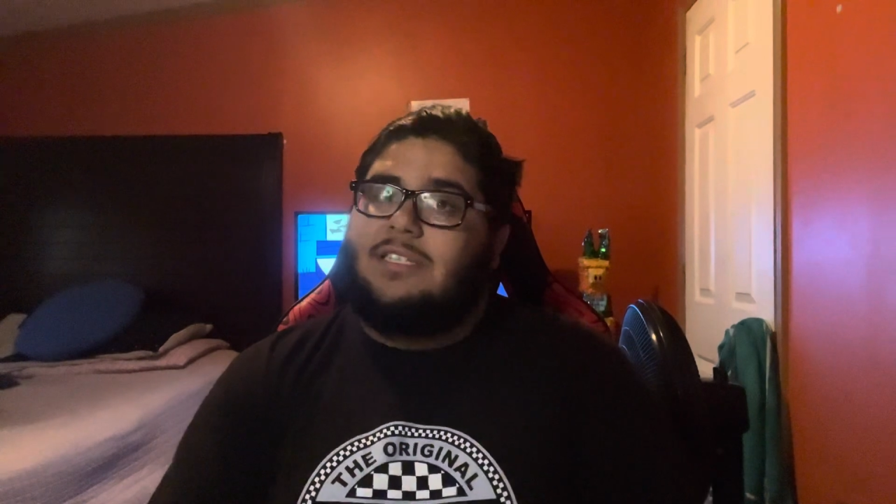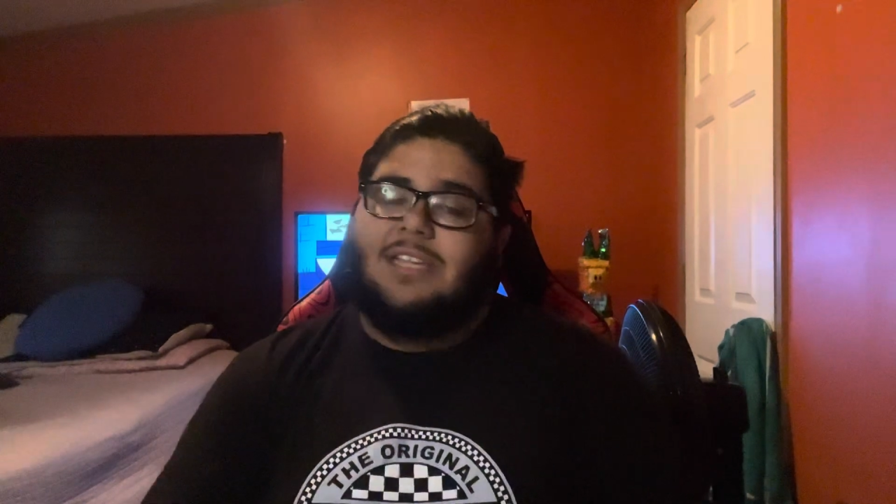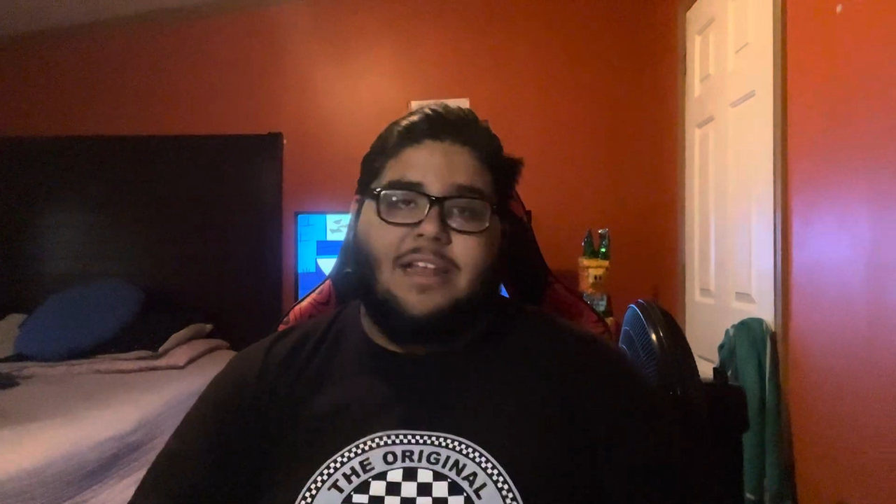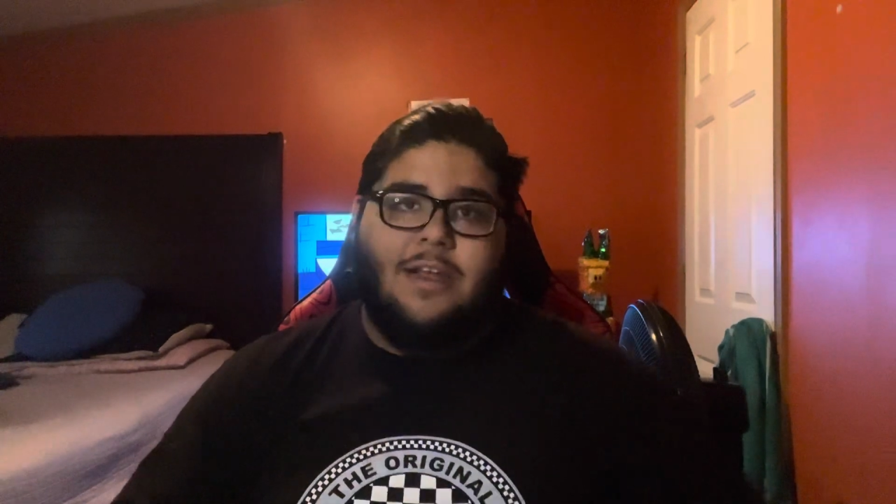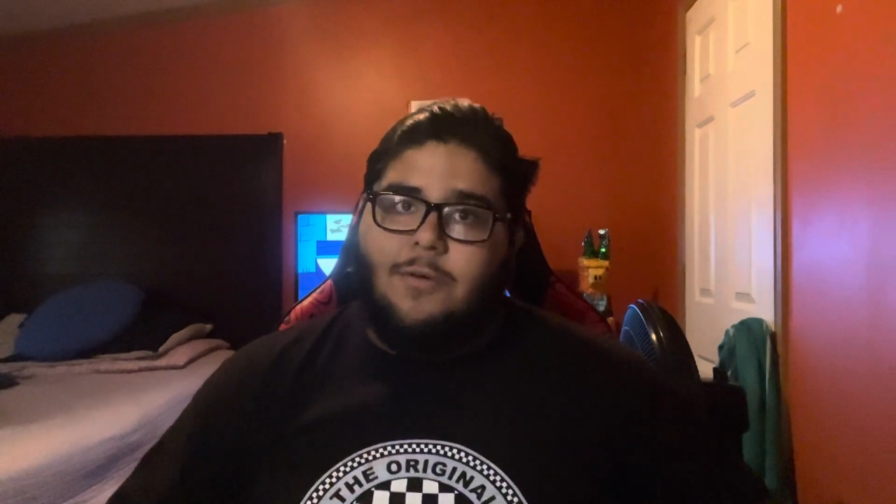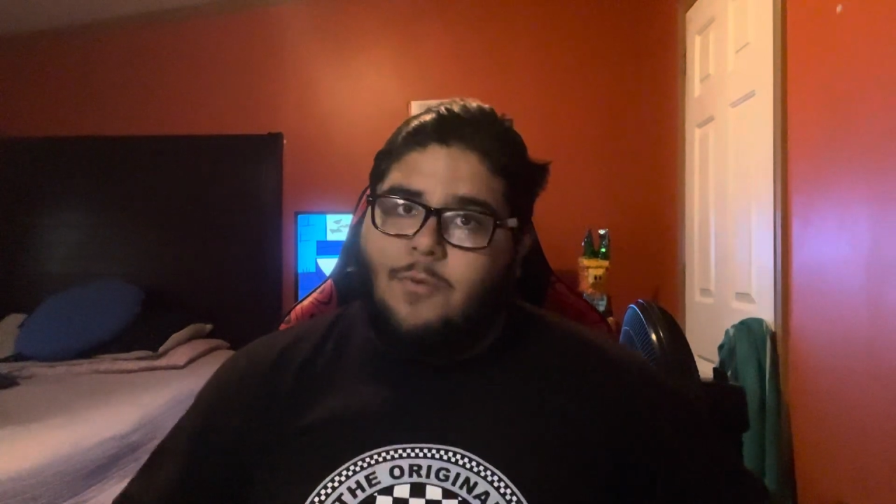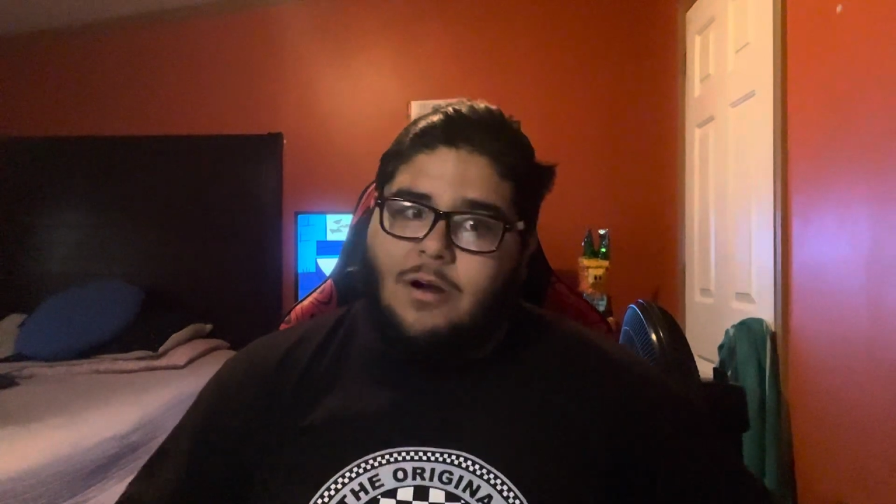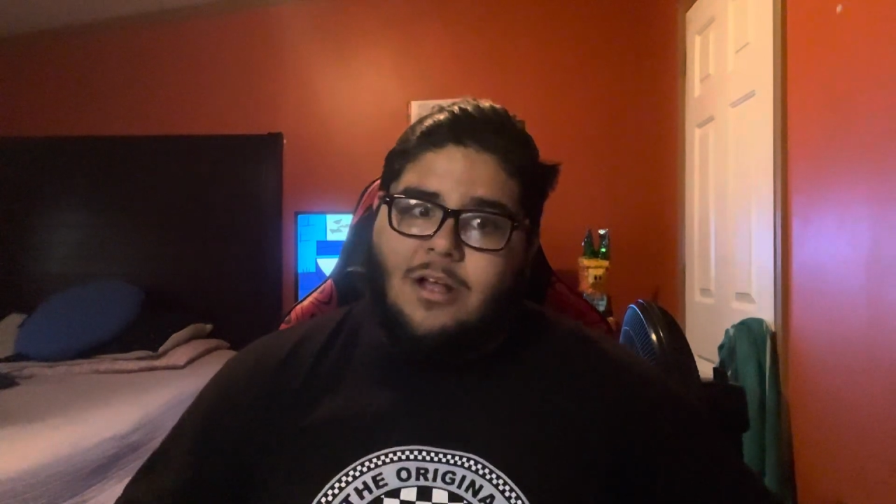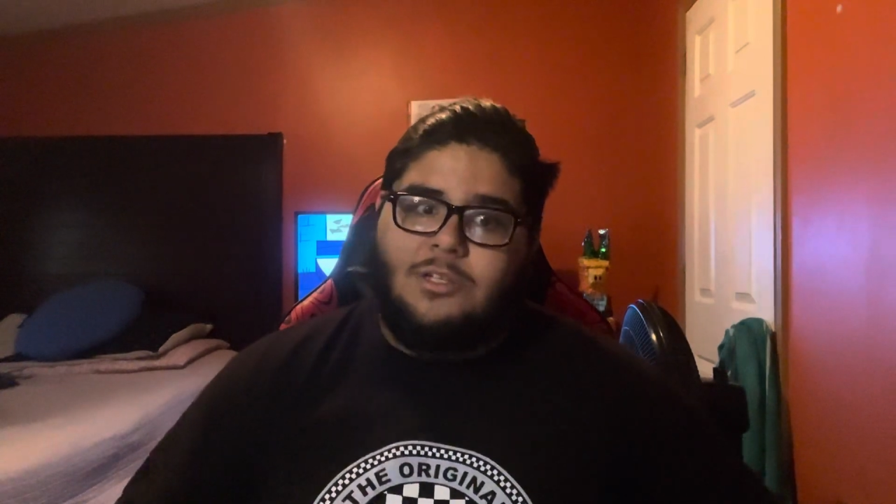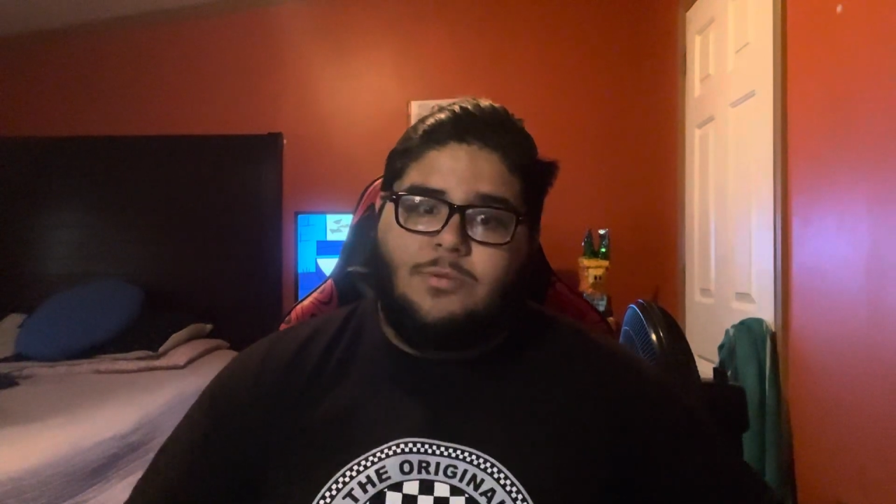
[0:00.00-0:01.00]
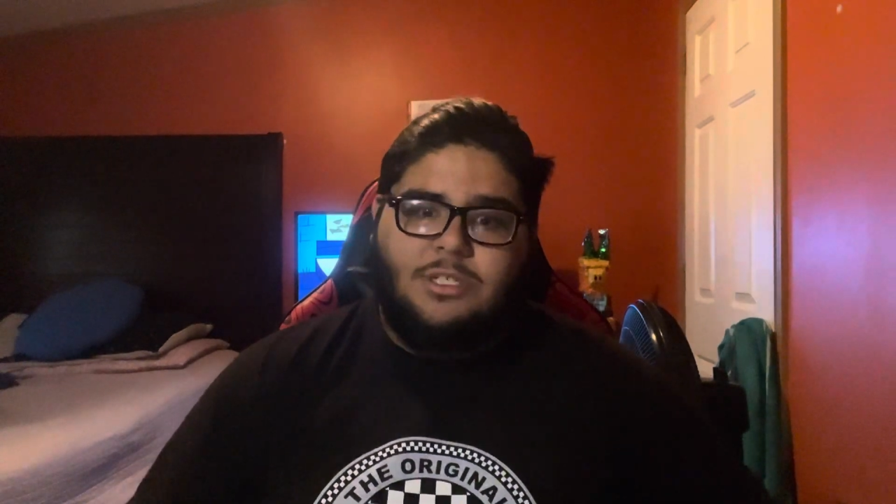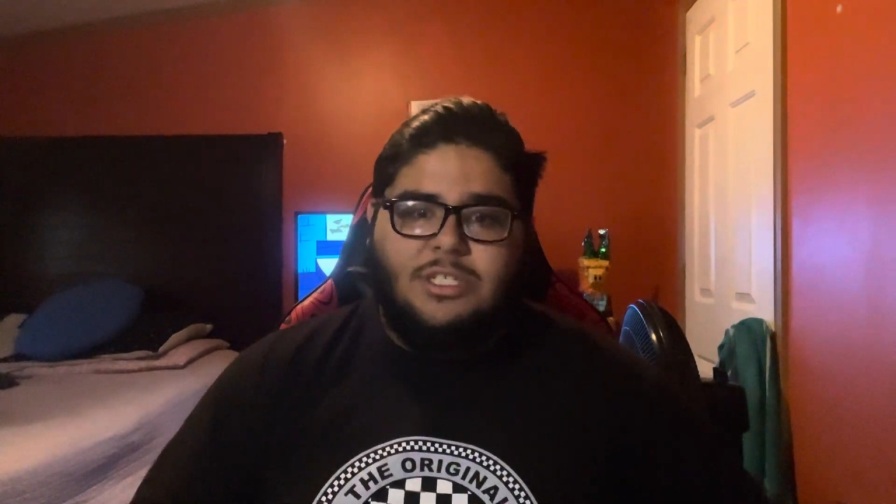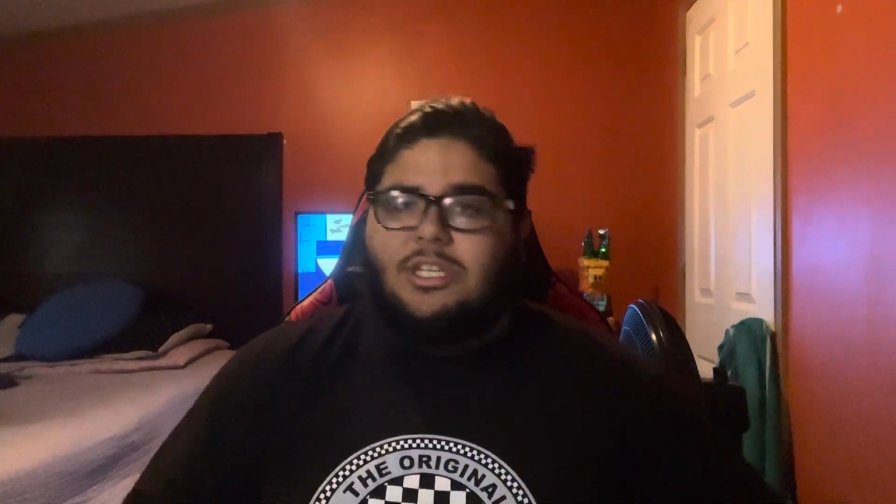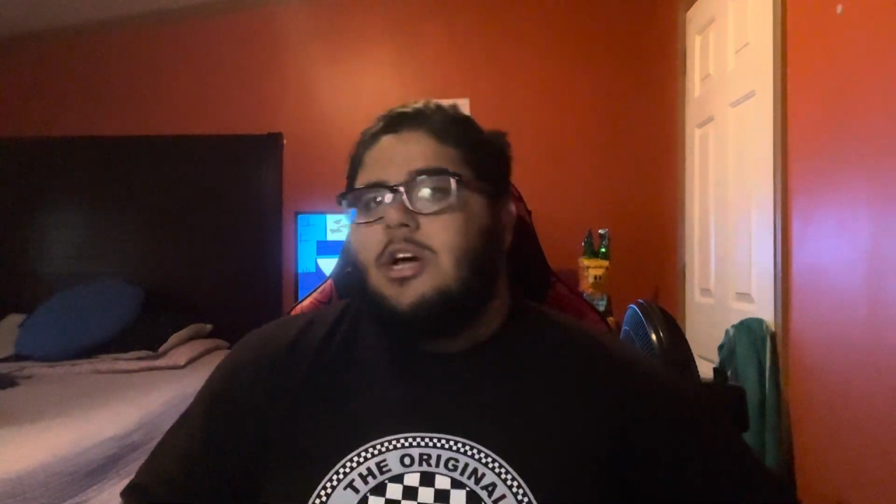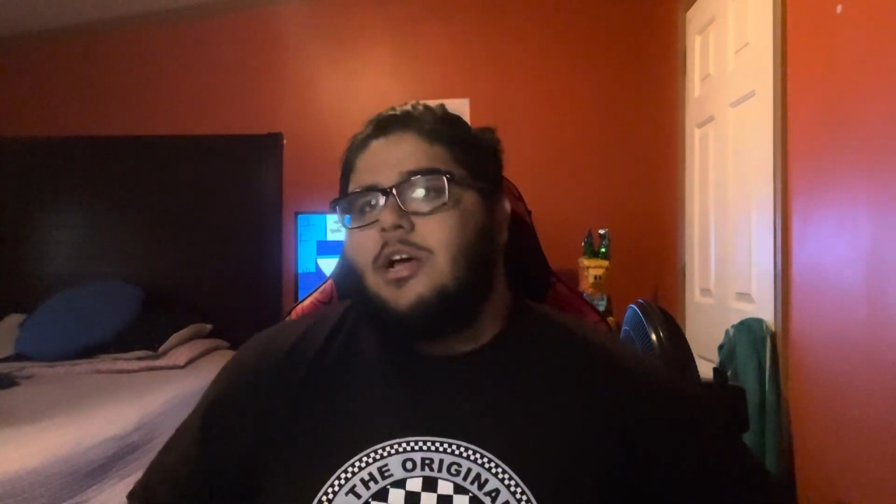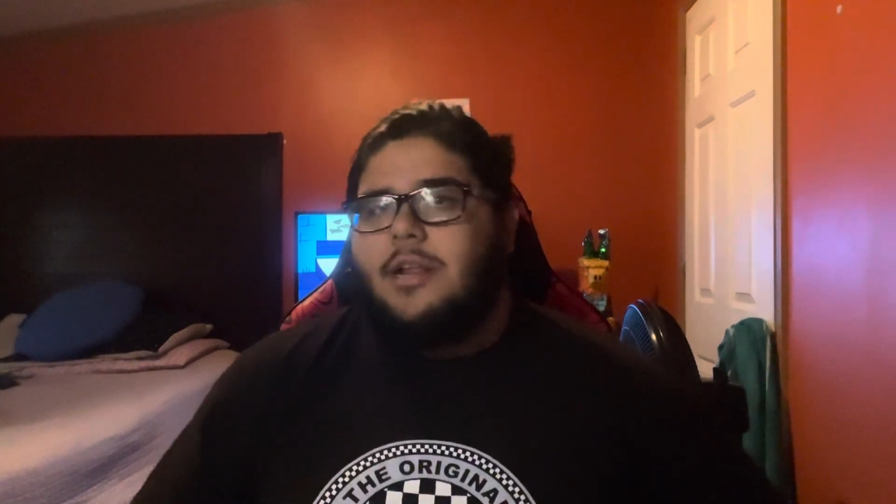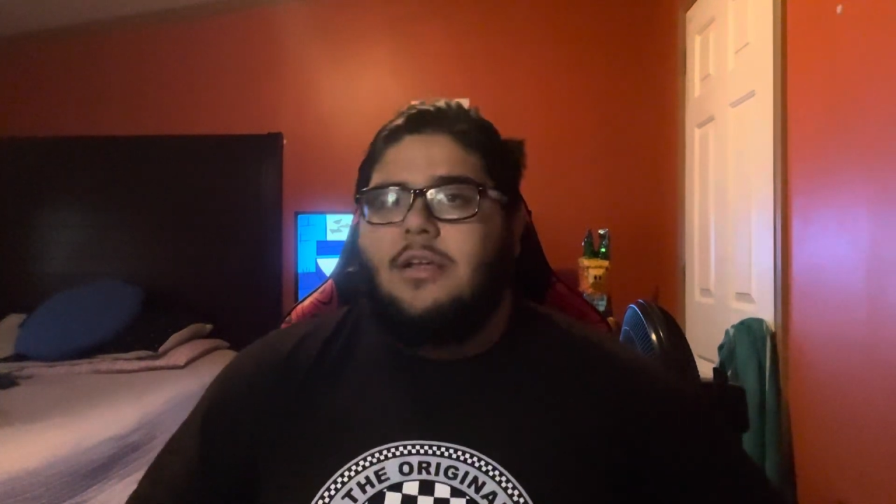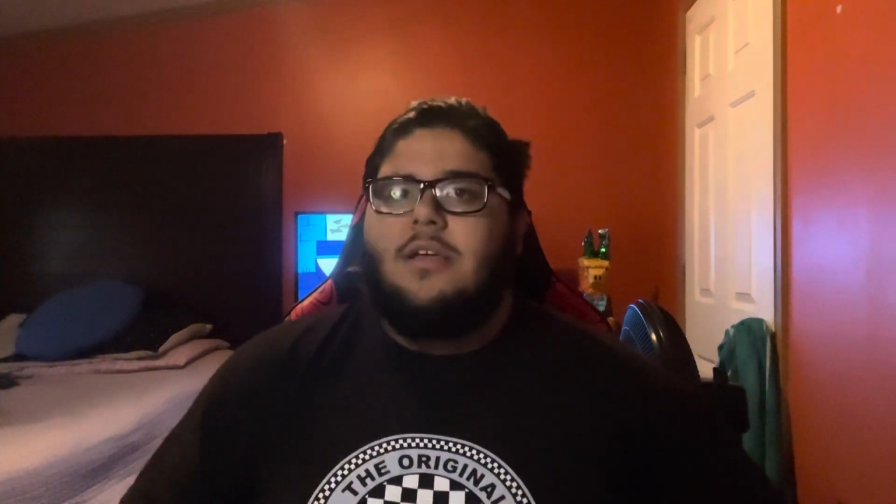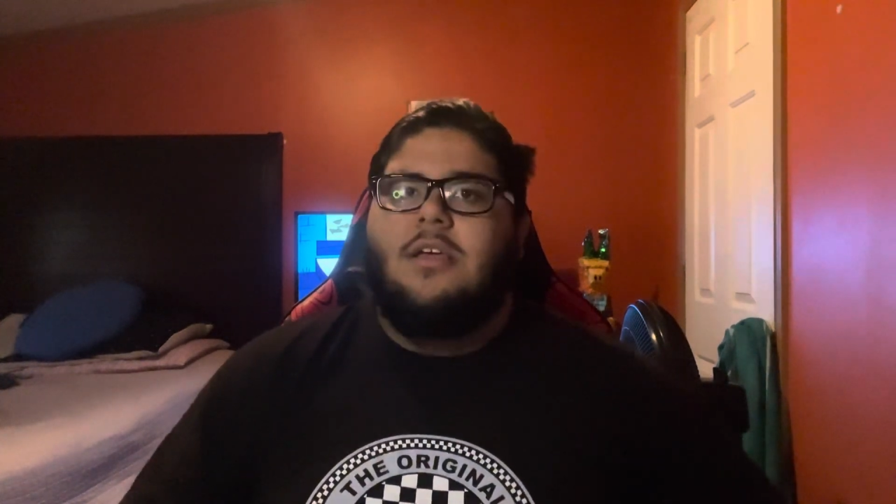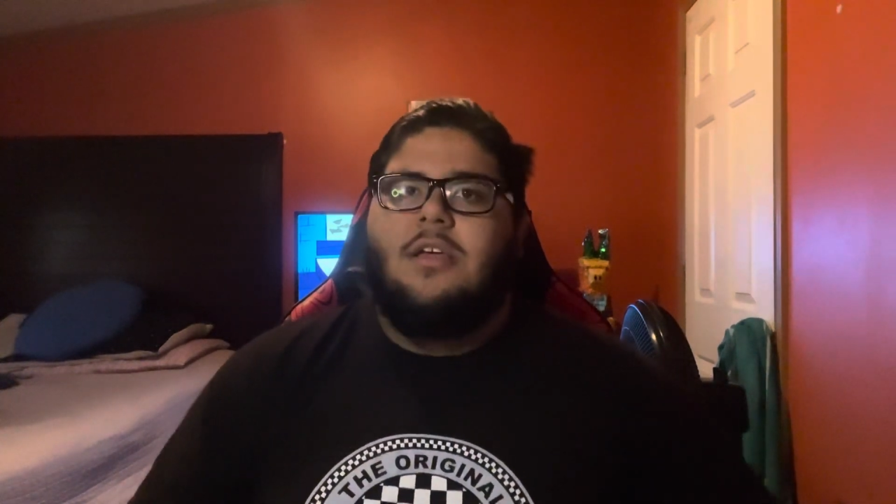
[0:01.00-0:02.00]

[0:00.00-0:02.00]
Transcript: to sign anywhere else, which is good,